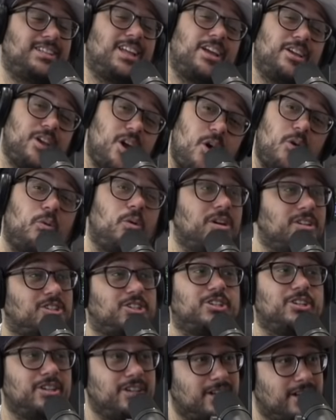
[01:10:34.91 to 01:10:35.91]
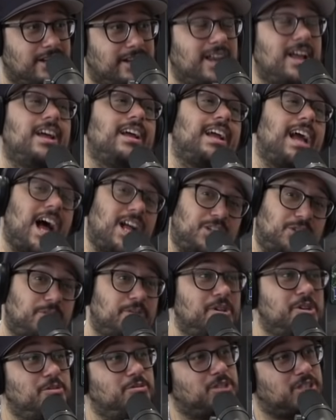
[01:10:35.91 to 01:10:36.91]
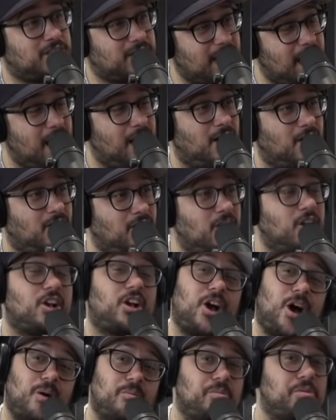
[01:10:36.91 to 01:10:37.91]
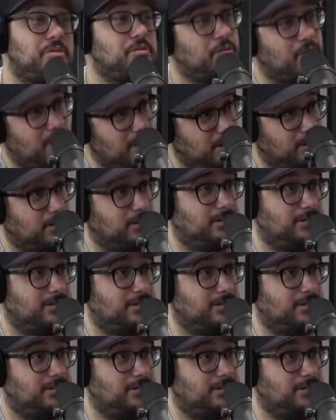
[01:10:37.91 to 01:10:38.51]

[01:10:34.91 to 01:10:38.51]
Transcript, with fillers: like, yo, what's good? Got you a new cell. Come through.